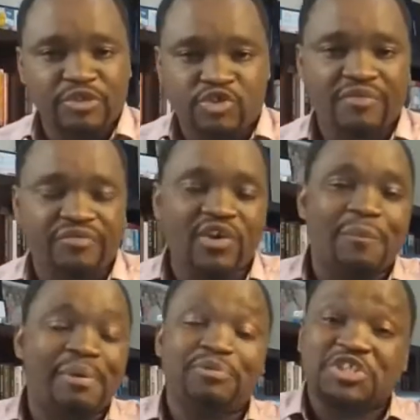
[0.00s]
traffic
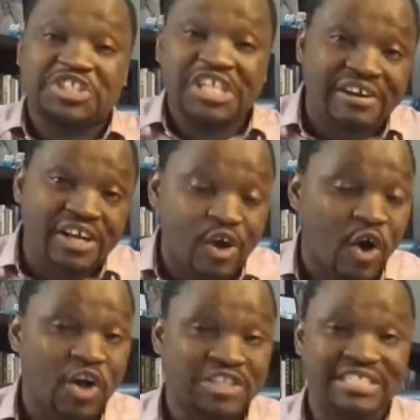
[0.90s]
or people are sharing
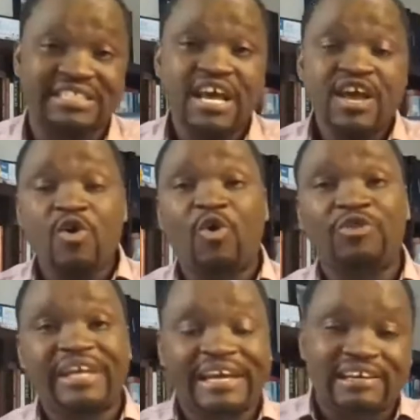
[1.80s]
your content
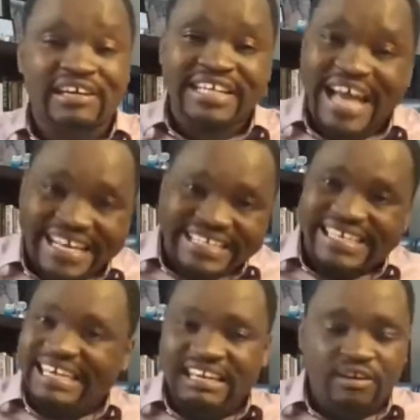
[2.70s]
or they're
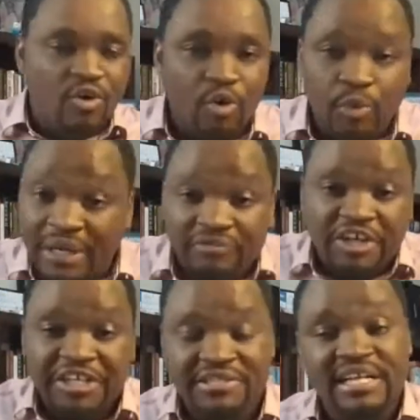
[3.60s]
liking or
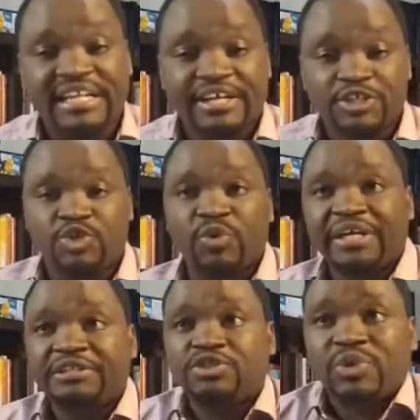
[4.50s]
whatever it is that they're
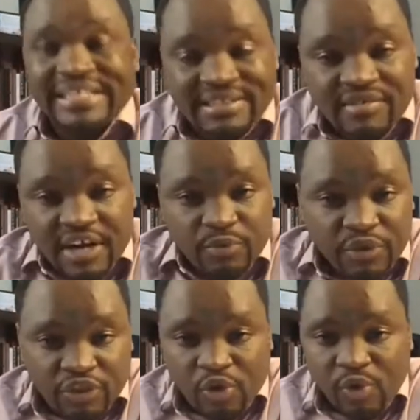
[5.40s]
doing to interact
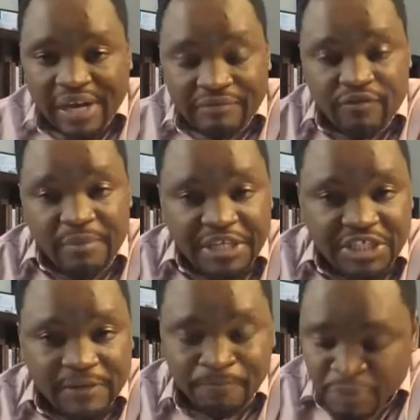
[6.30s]
with your
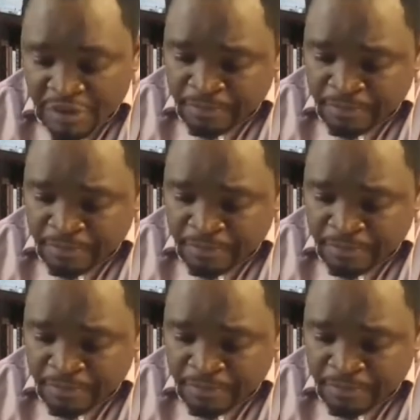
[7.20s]
information,